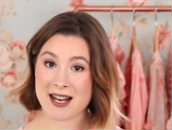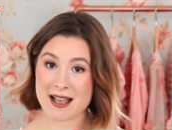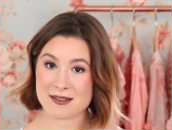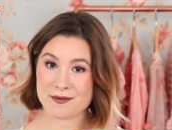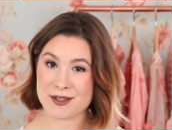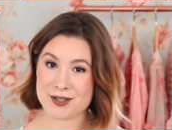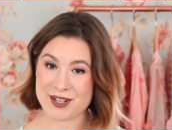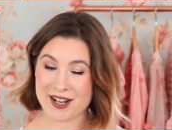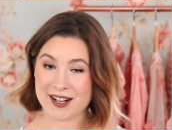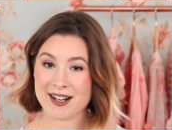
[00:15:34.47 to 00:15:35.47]
as of
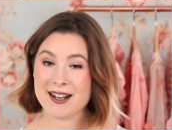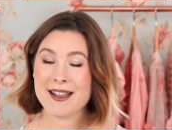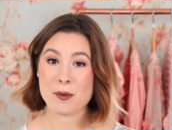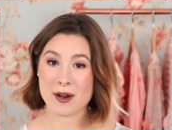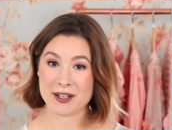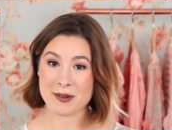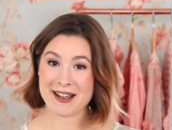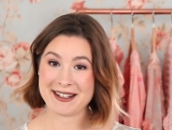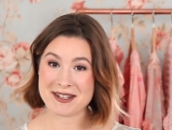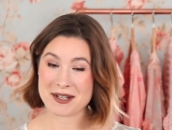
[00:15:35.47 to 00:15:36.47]
this year, I want to go
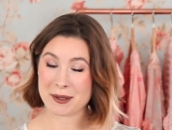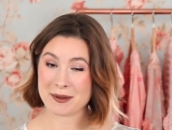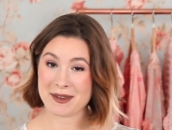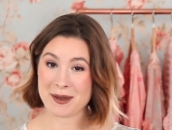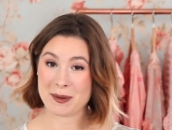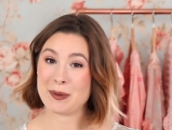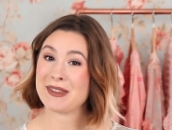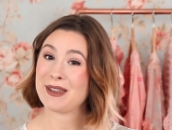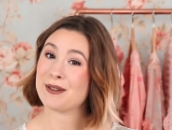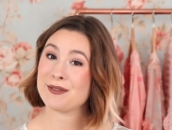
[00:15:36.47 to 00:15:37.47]
ahead and share with
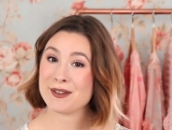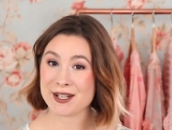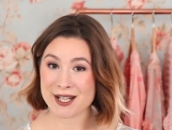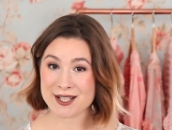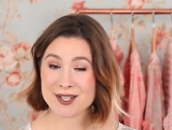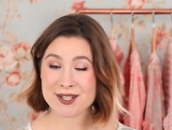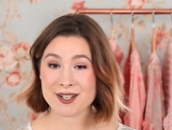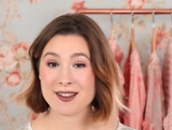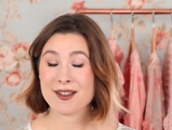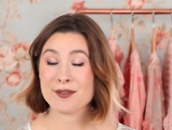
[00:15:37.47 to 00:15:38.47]
you the
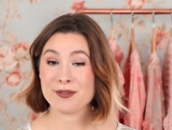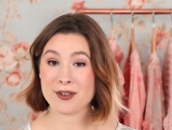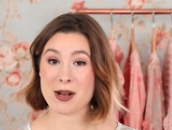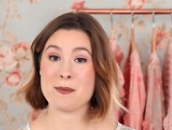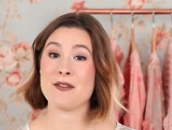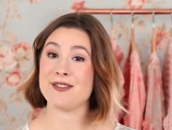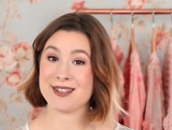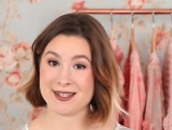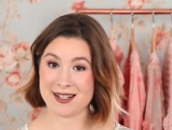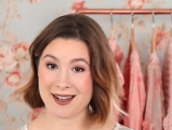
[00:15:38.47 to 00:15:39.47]
footage from
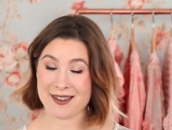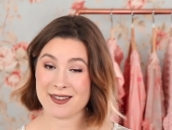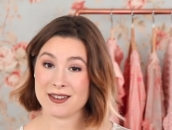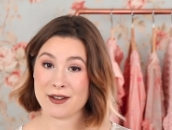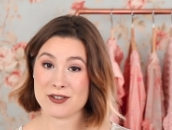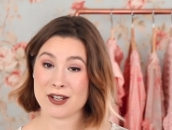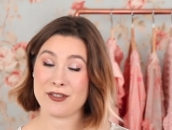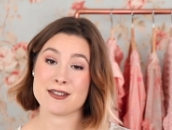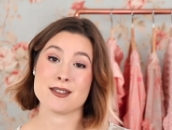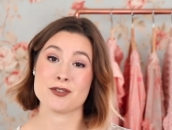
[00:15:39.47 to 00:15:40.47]
visiting the
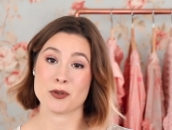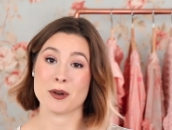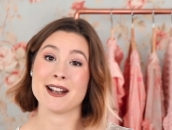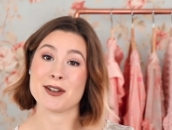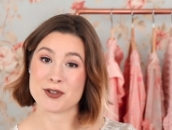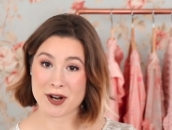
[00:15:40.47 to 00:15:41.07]
LoveShackFancy store in